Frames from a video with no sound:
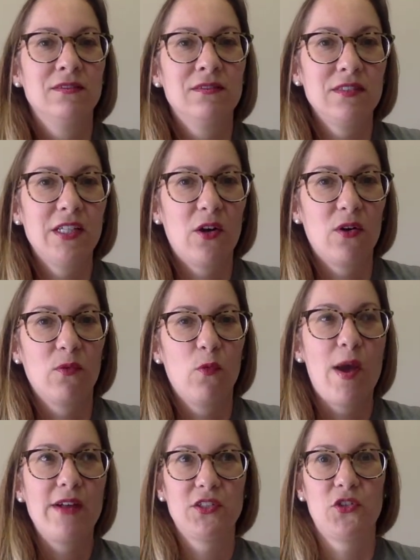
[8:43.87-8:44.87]
you know
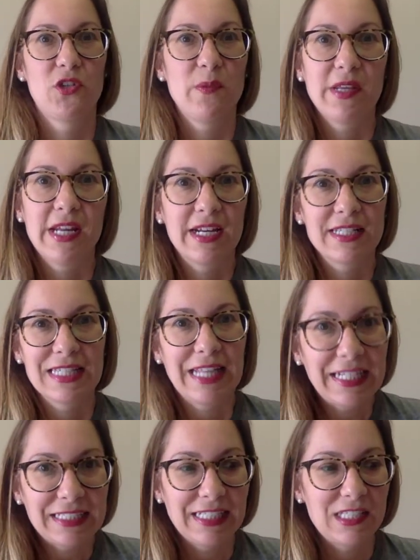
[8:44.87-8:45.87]
well distributed it's
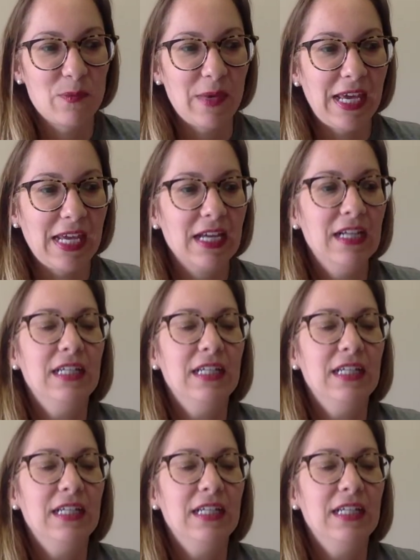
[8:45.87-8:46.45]
likely to be.